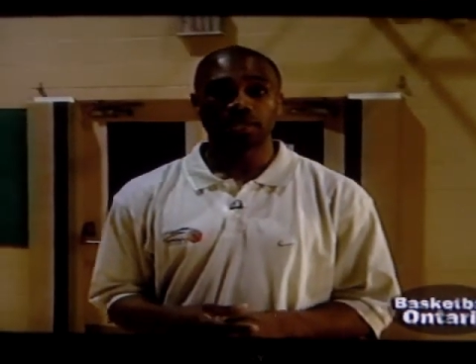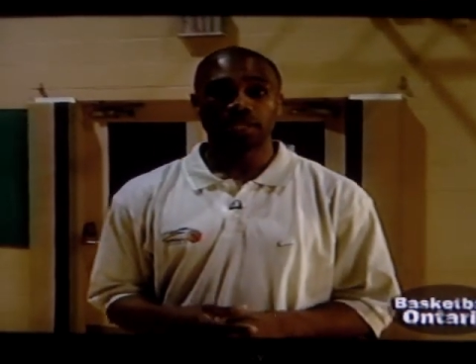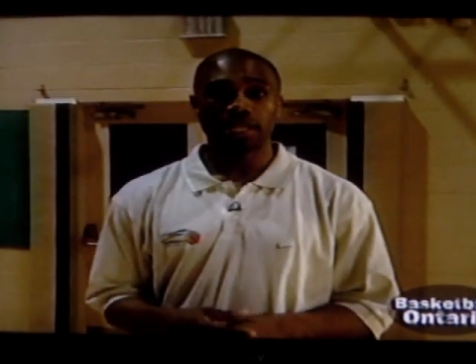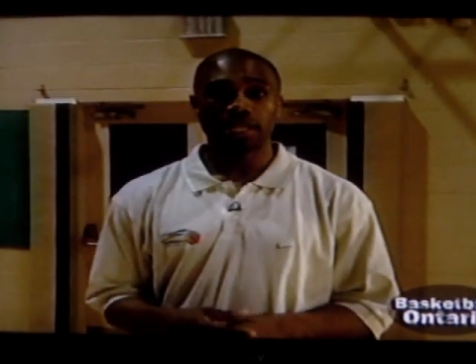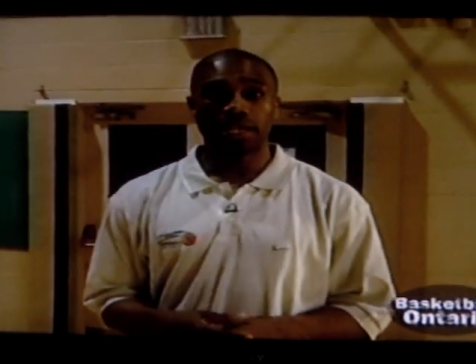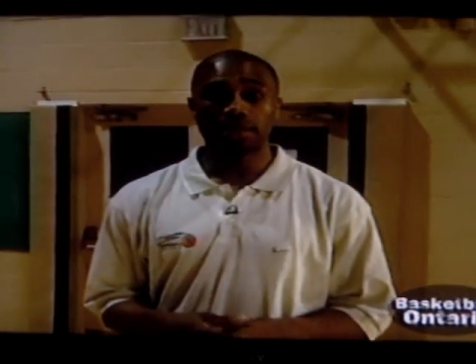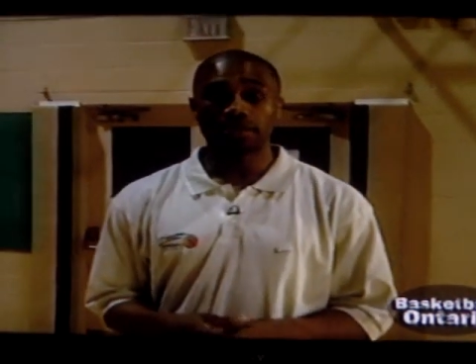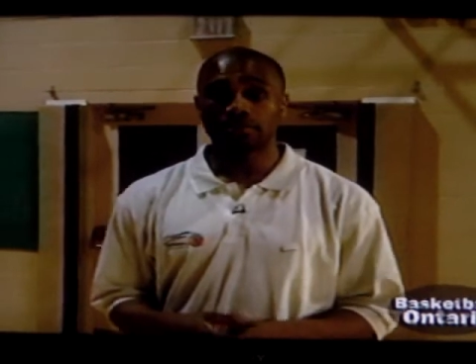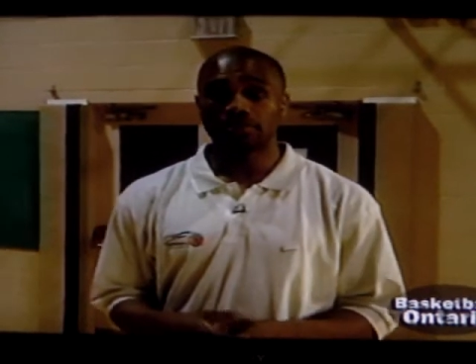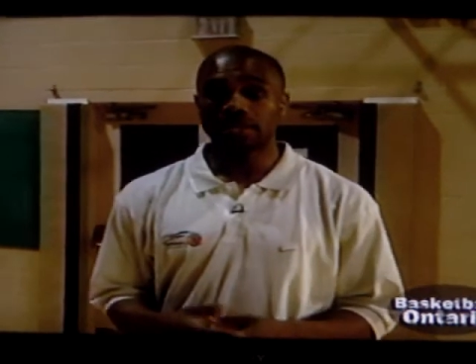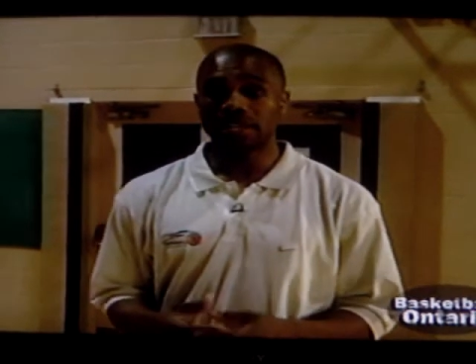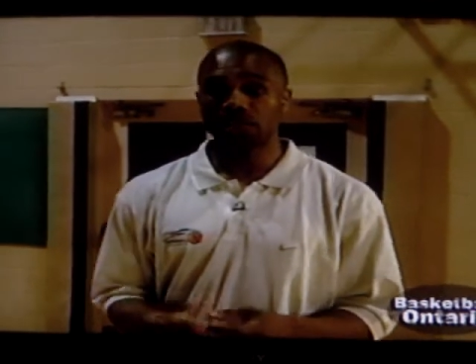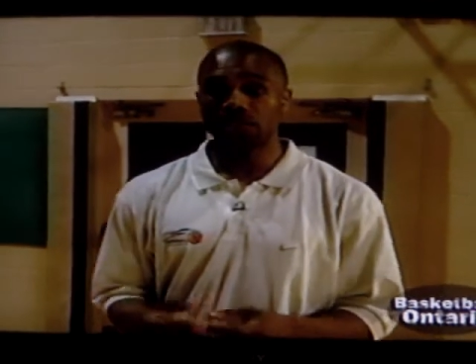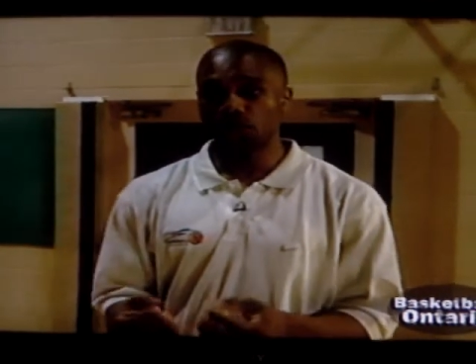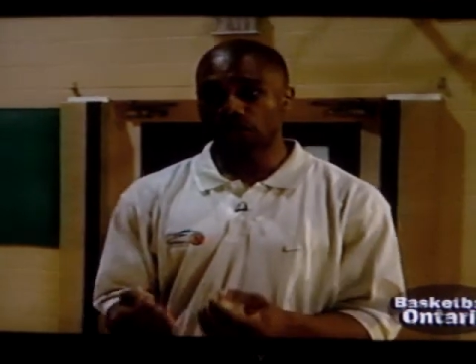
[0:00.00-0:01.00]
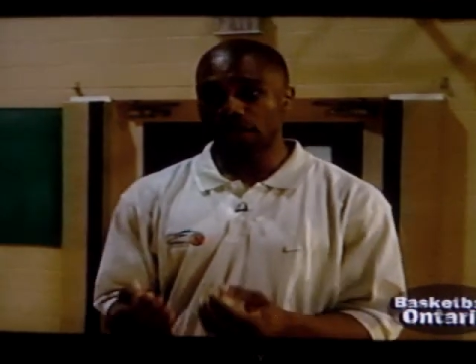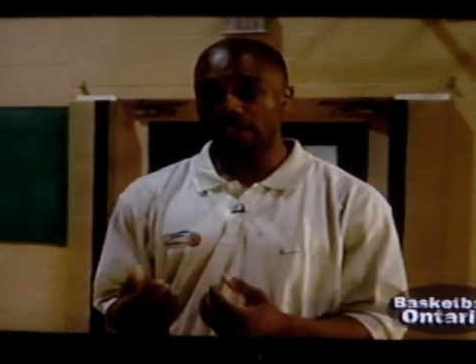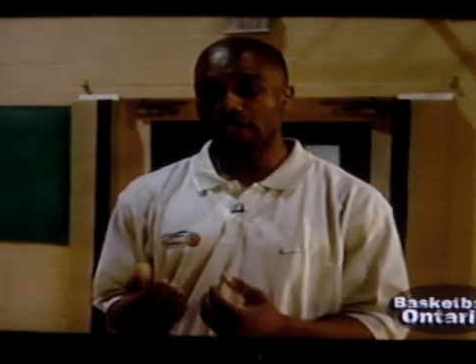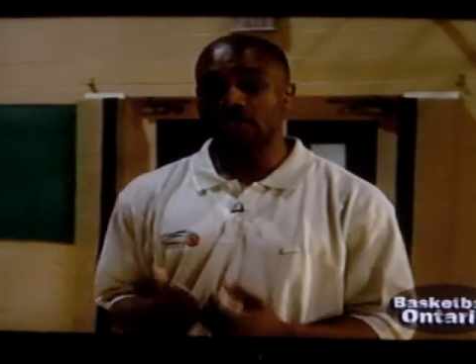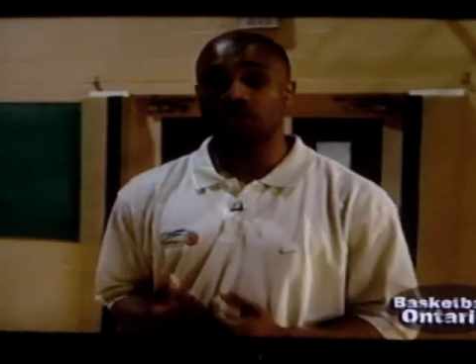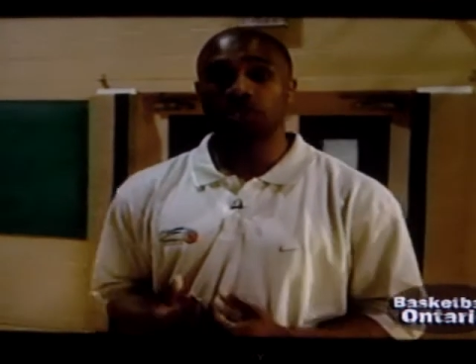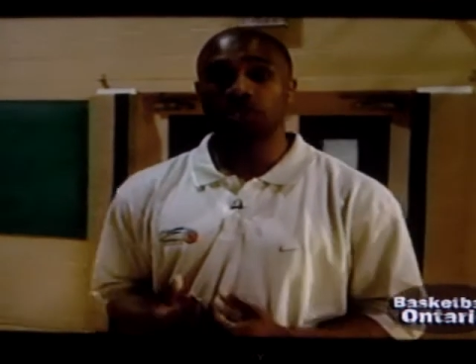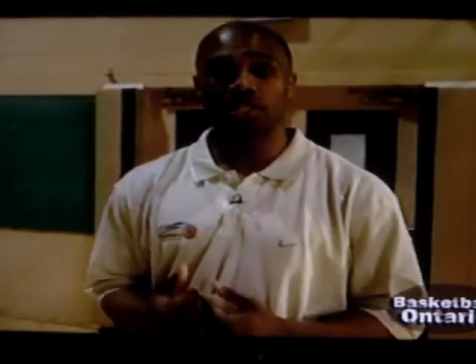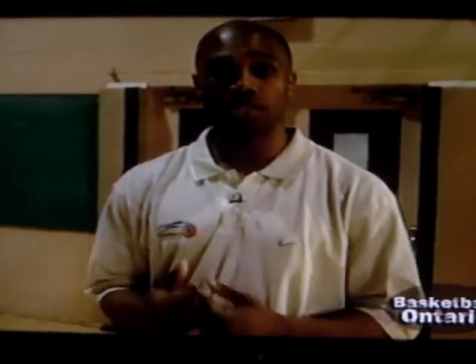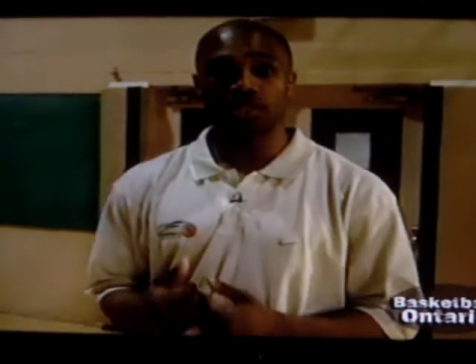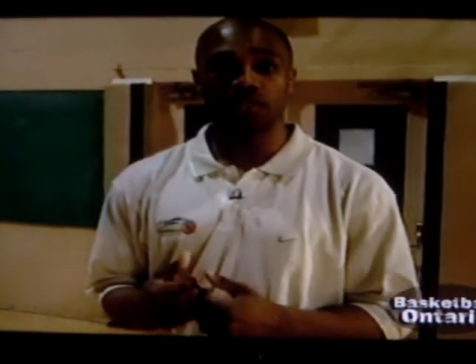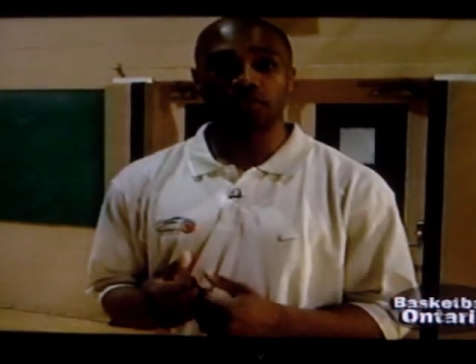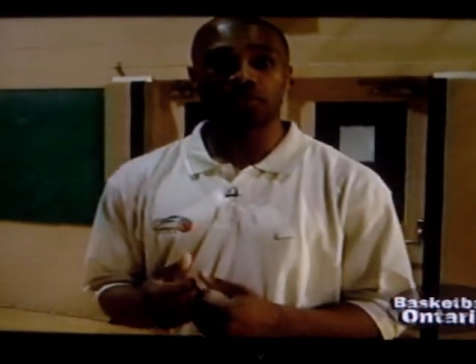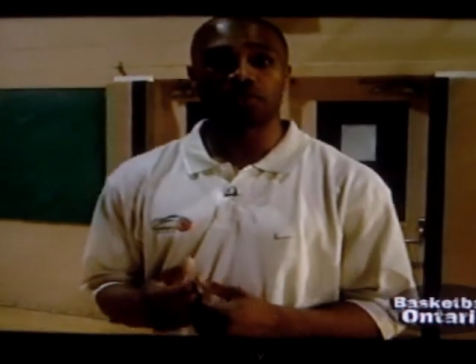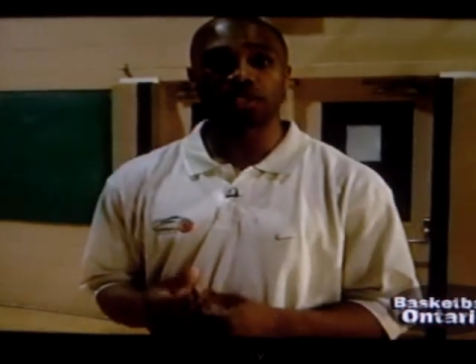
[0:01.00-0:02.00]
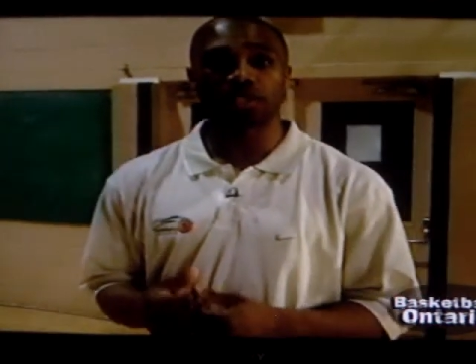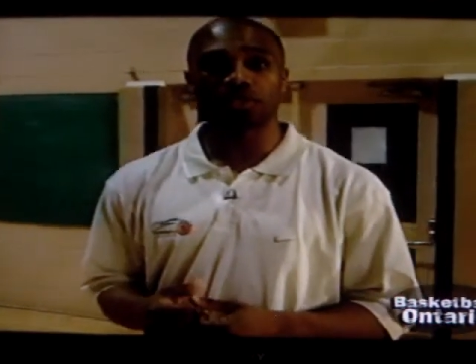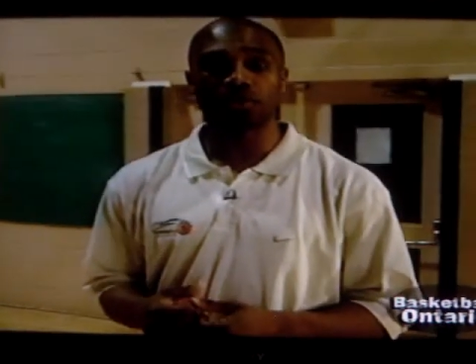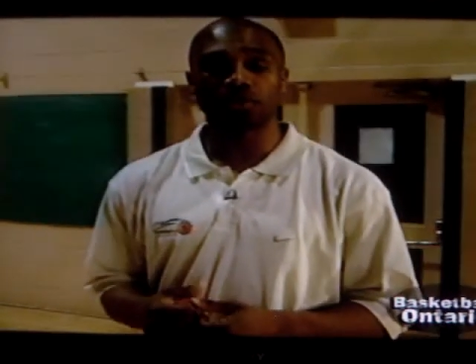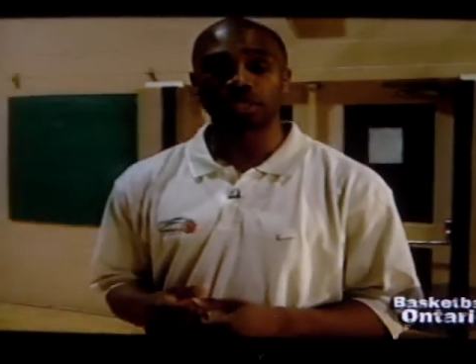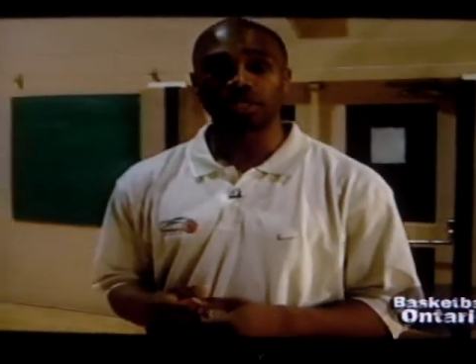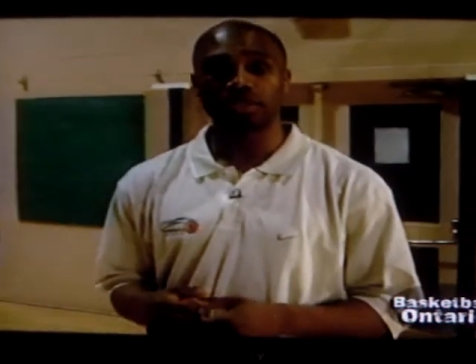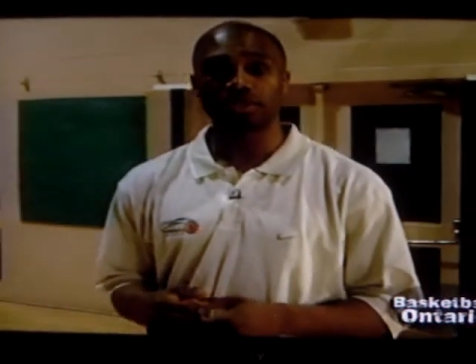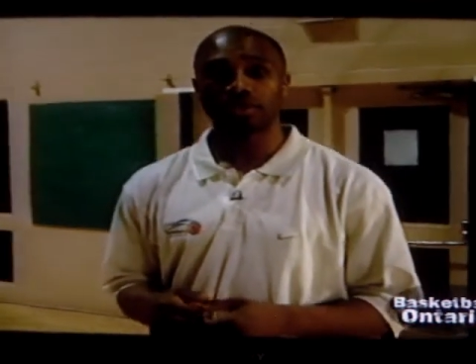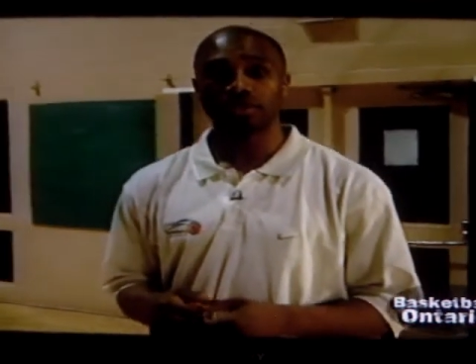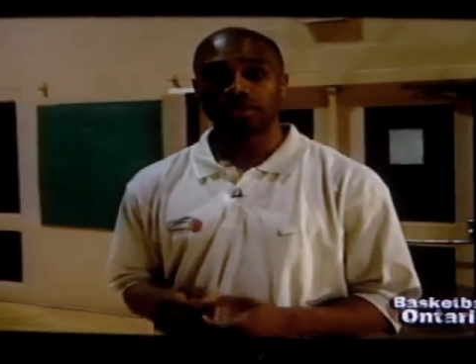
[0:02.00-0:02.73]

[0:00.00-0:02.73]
Now, as you transition into the front court,